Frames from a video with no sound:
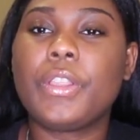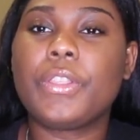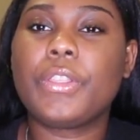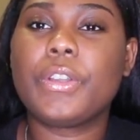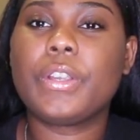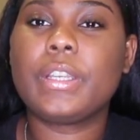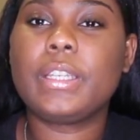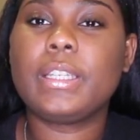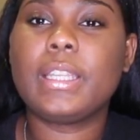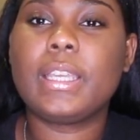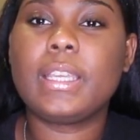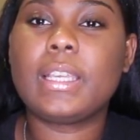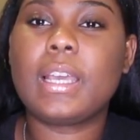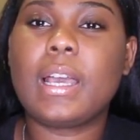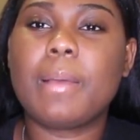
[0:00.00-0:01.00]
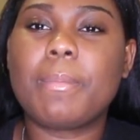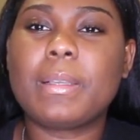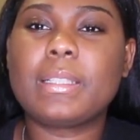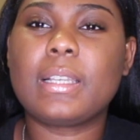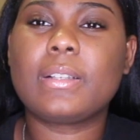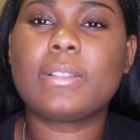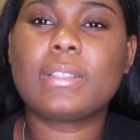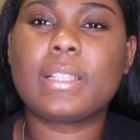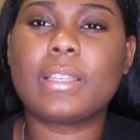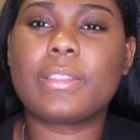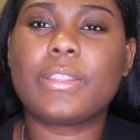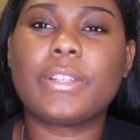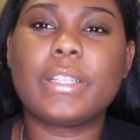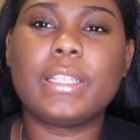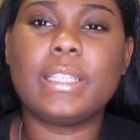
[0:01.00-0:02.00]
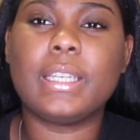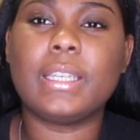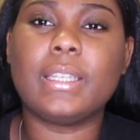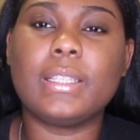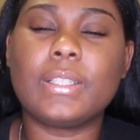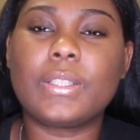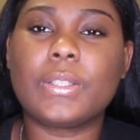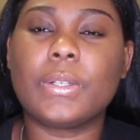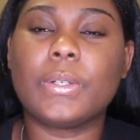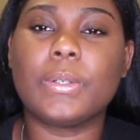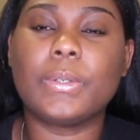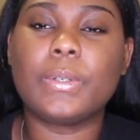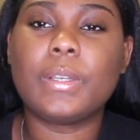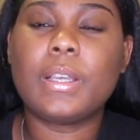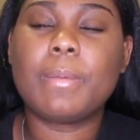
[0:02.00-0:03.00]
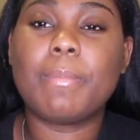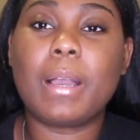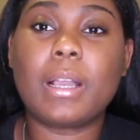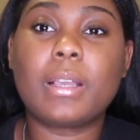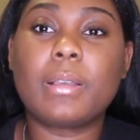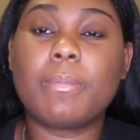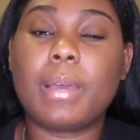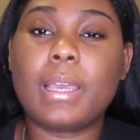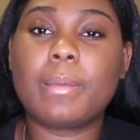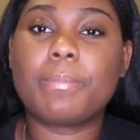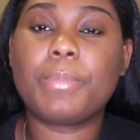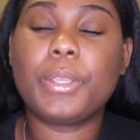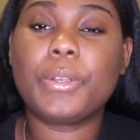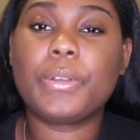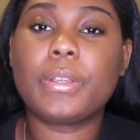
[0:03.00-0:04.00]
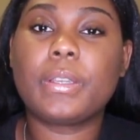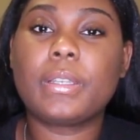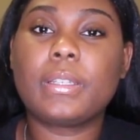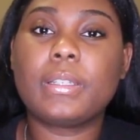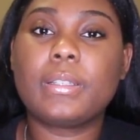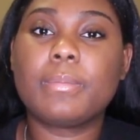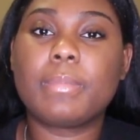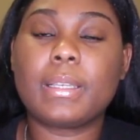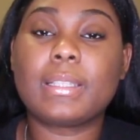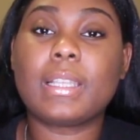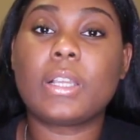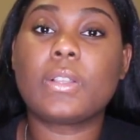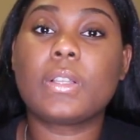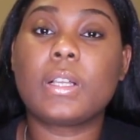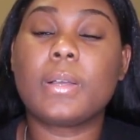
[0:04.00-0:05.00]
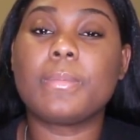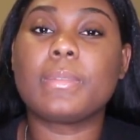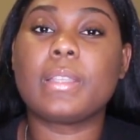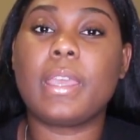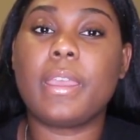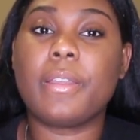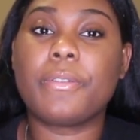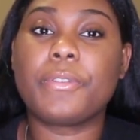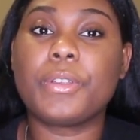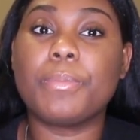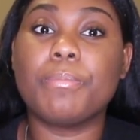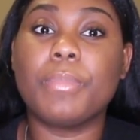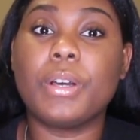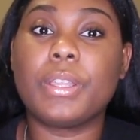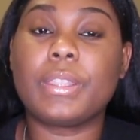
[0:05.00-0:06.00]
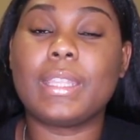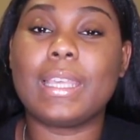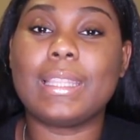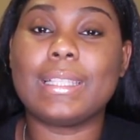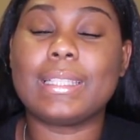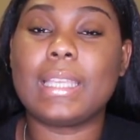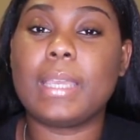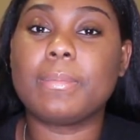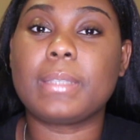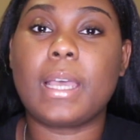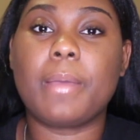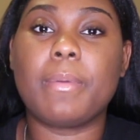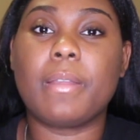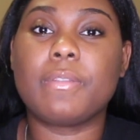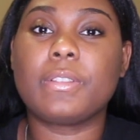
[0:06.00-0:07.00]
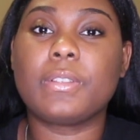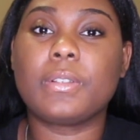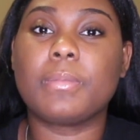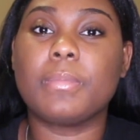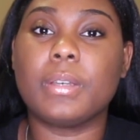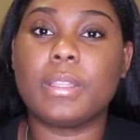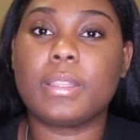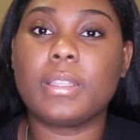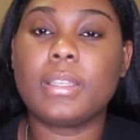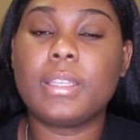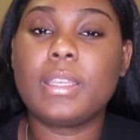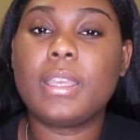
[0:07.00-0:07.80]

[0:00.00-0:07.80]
30 days. My cycle is like 30 days, so my period, my cycle comes every month at the same time, every single month.